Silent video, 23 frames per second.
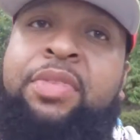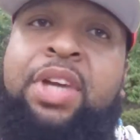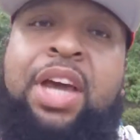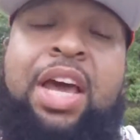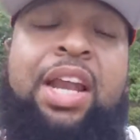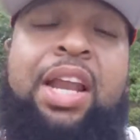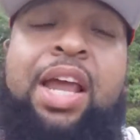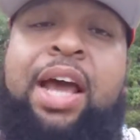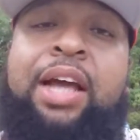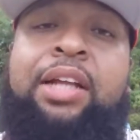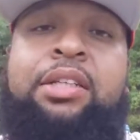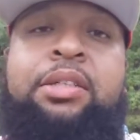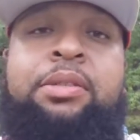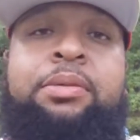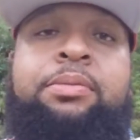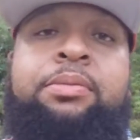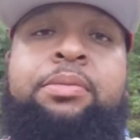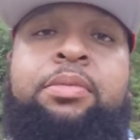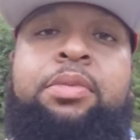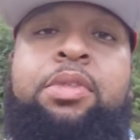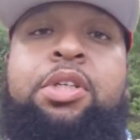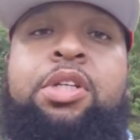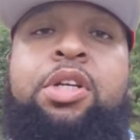I liked them.
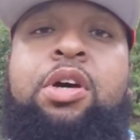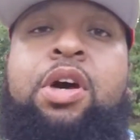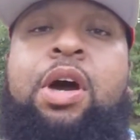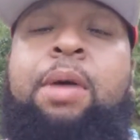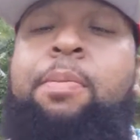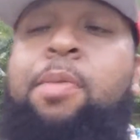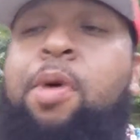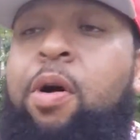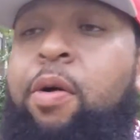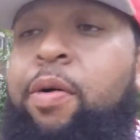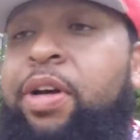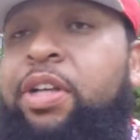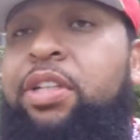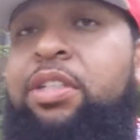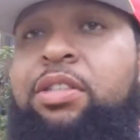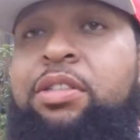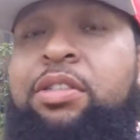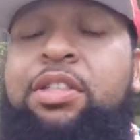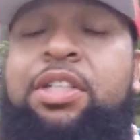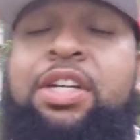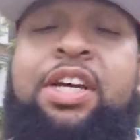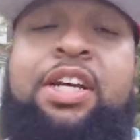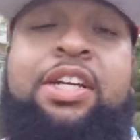You know, I'm
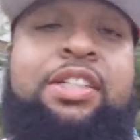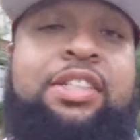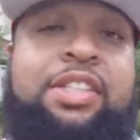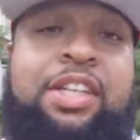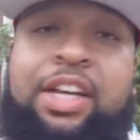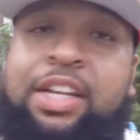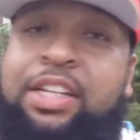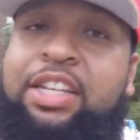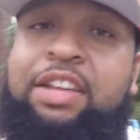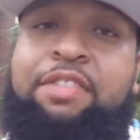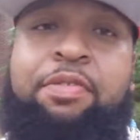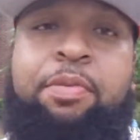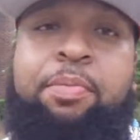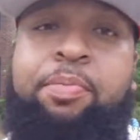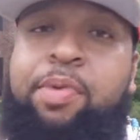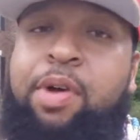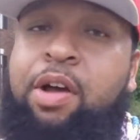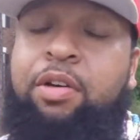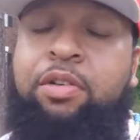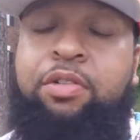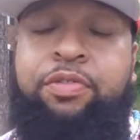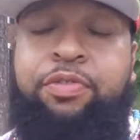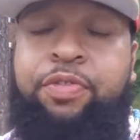always, Denver
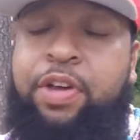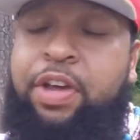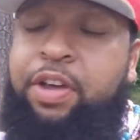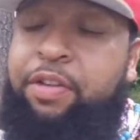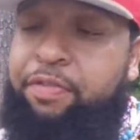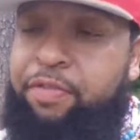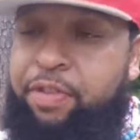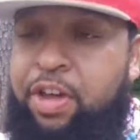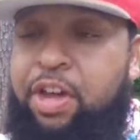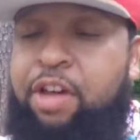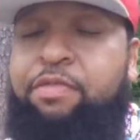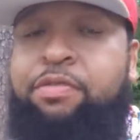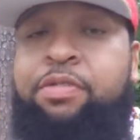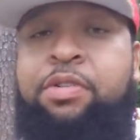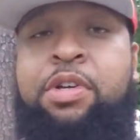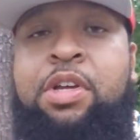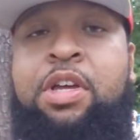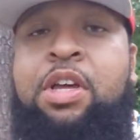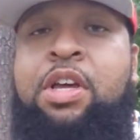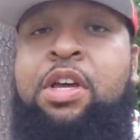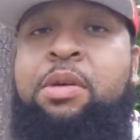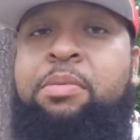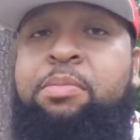Broncos fan forever.
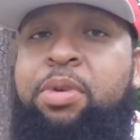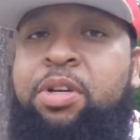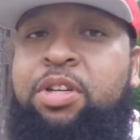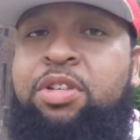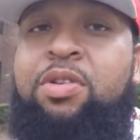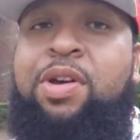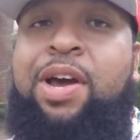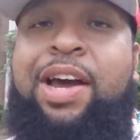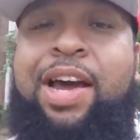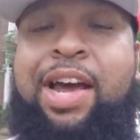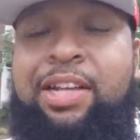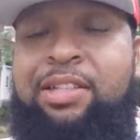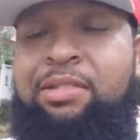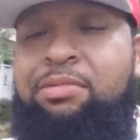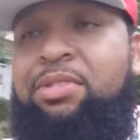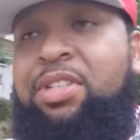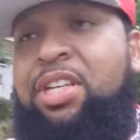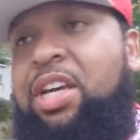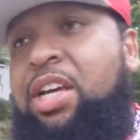But, you know, I got some